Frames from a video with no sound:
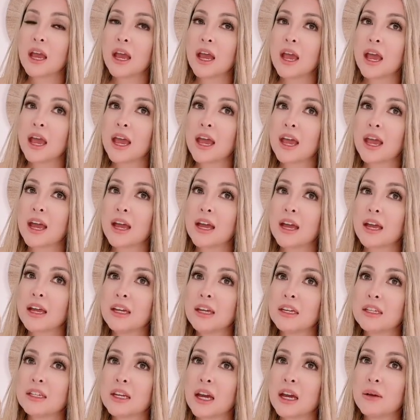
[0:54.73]

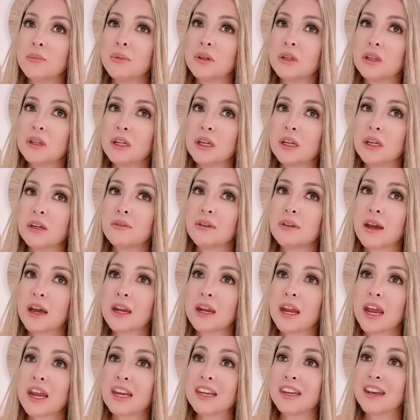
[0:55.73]
And I believe had
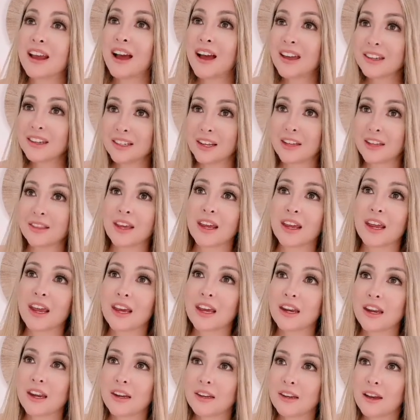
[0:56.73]
I not done that,
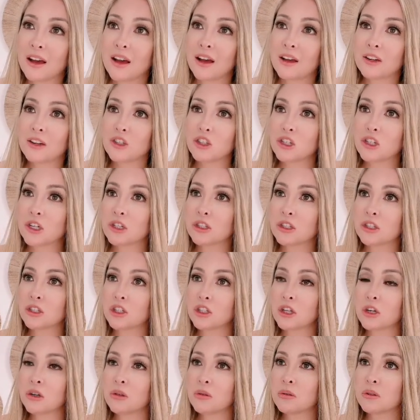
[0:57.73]
had I not just
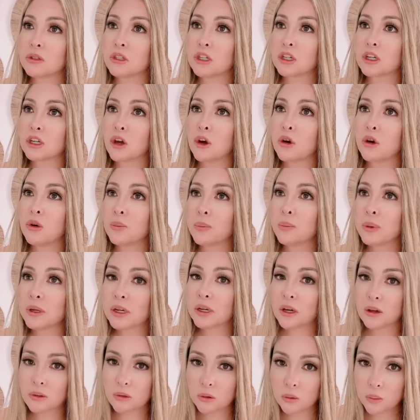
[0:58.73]
chose to cope in
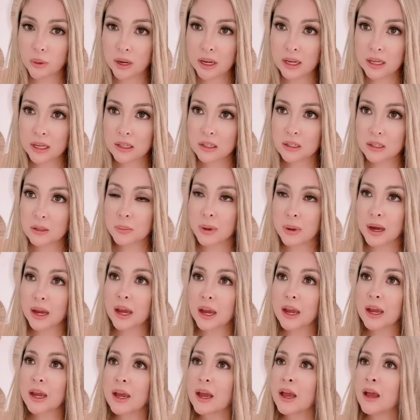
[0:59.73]
other ways
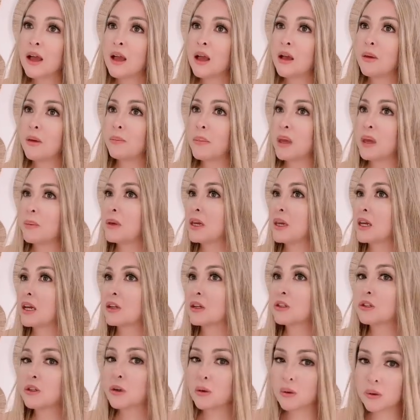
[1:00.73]
by maybe
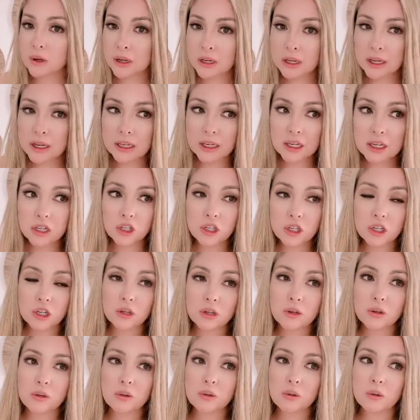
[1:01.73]
ignoring an
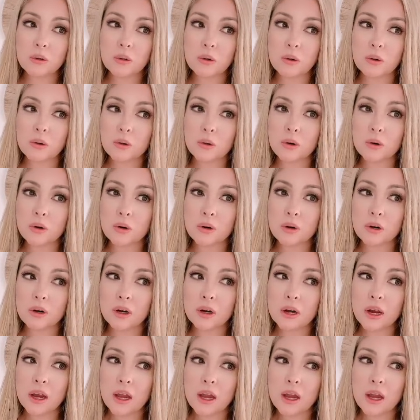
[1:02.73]
issue or